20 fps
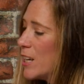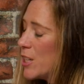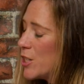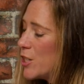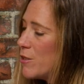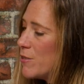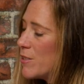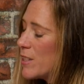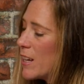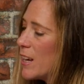
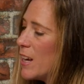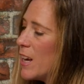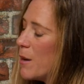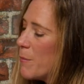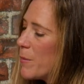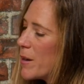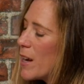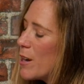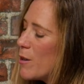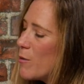tutor.
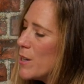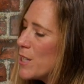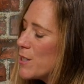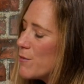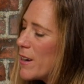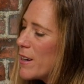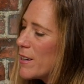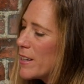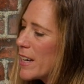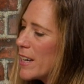But I always
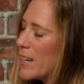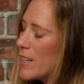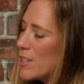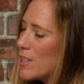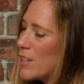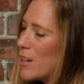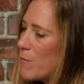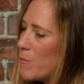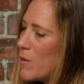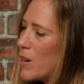found getting to
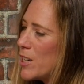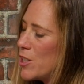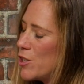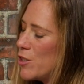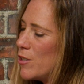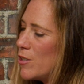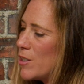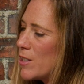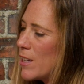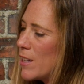know my
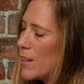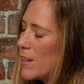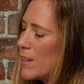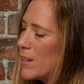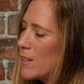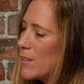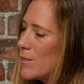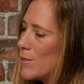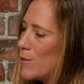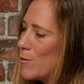tutor
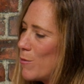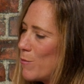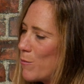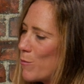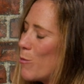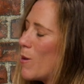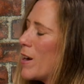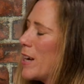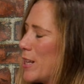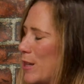sort of
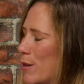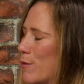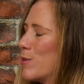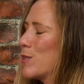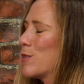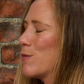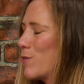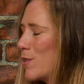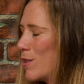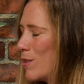quite
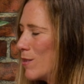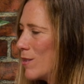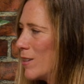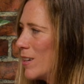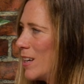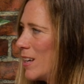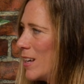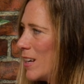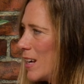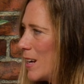useful,
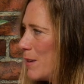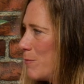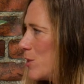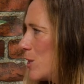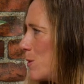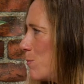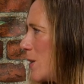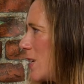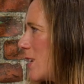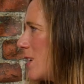
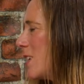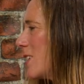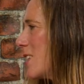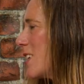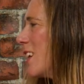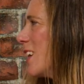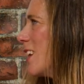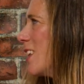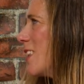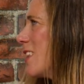just because
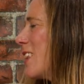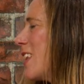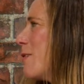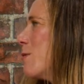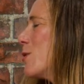they